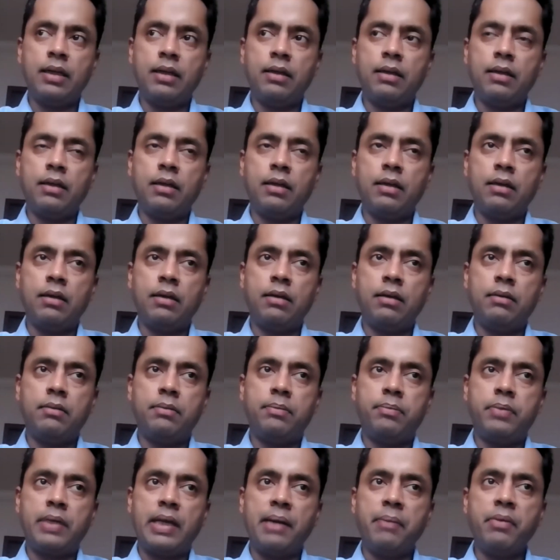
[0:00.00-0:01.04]
are
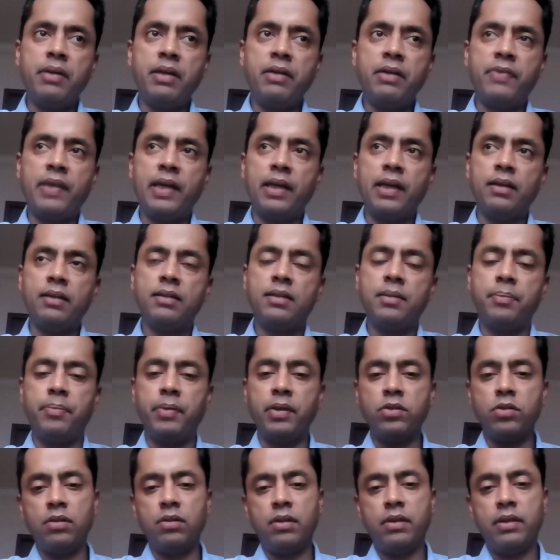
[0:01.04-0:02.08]
primary factors,
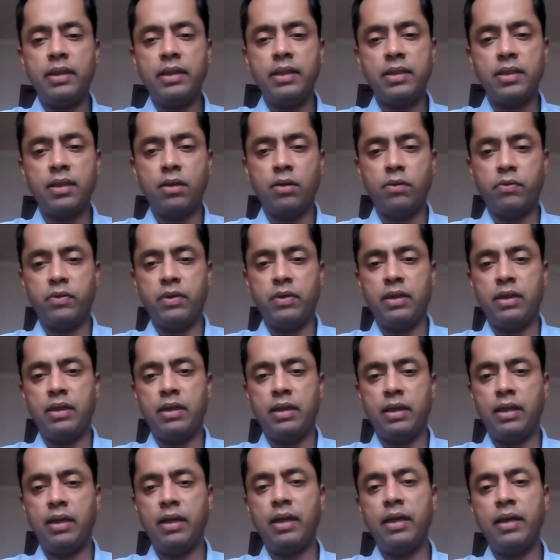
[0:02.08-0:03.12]
depends on the region
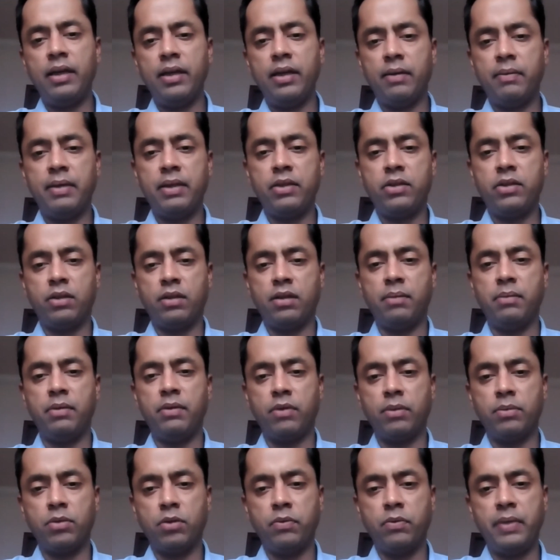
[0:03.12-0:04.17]
in India where you're coming
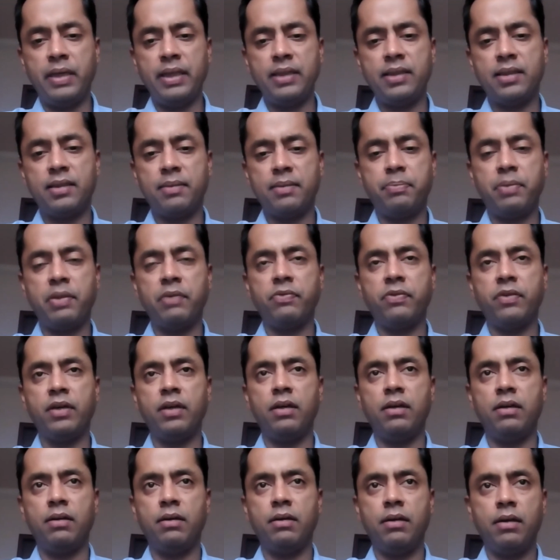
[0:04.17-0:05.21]
from. So West
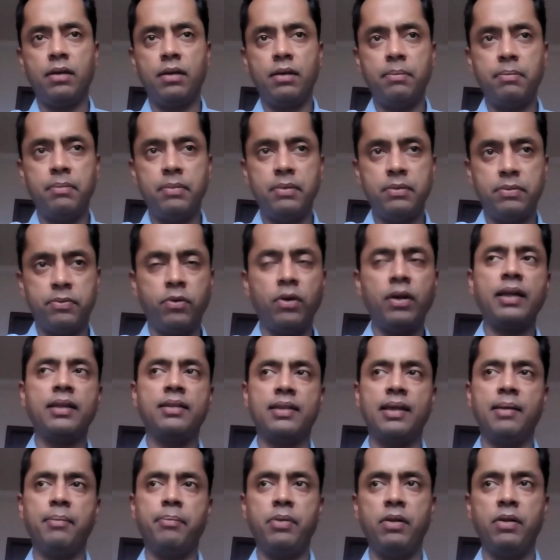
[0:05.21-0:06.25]
prefer, for
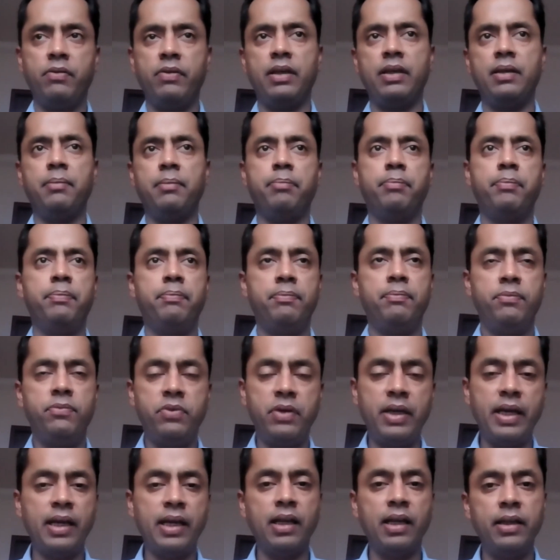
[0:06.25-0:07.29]
example, very
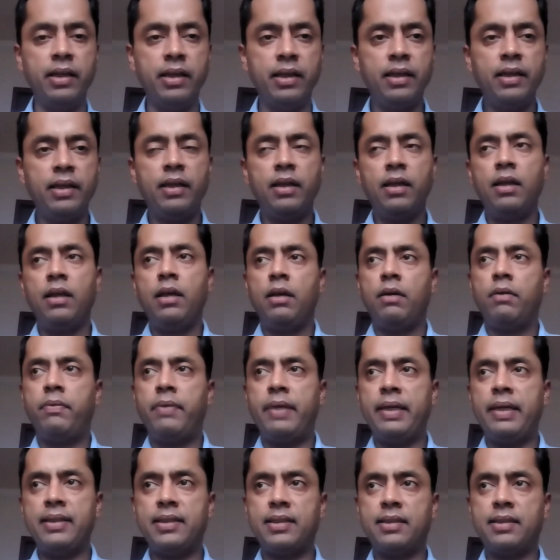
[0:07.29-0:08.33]
vaguely,
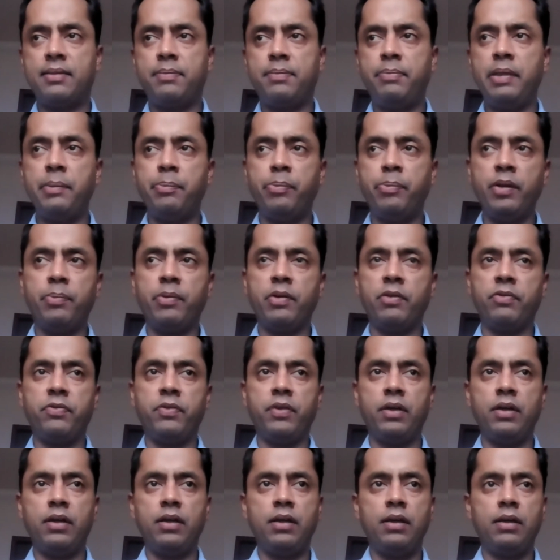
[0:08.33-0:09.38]
West people
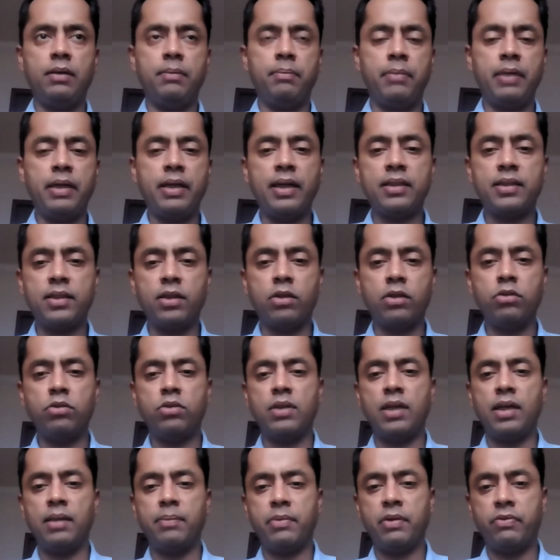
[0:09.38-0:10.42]
prefer, Maharashtra,
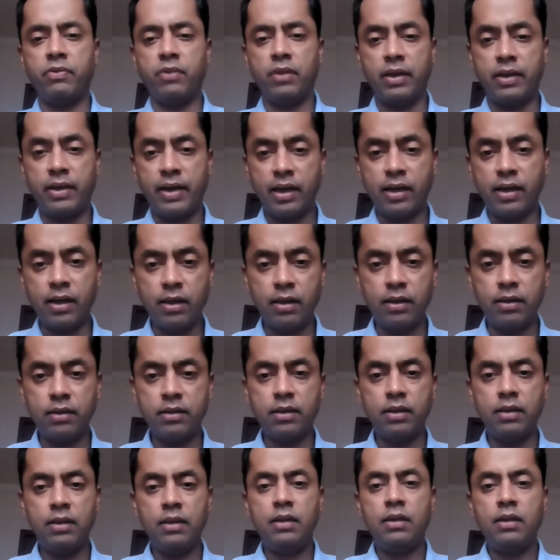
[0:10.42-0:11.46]
Gujarat prefer grey colors.
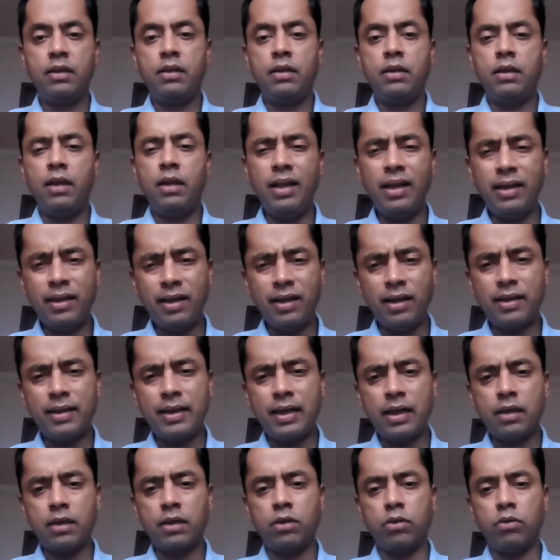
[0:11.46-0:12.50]
Little
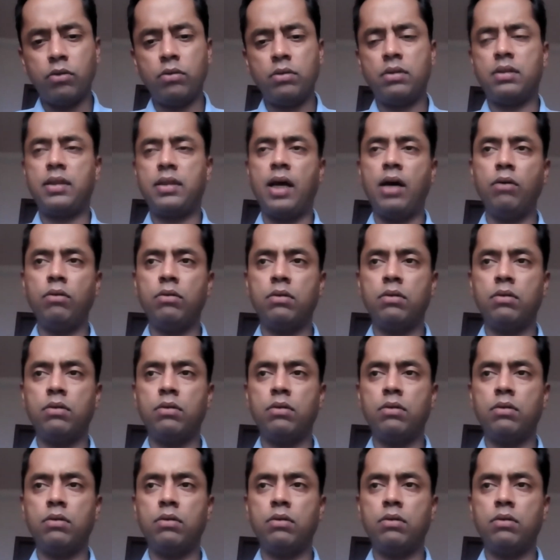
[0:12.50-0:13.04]
darker tones.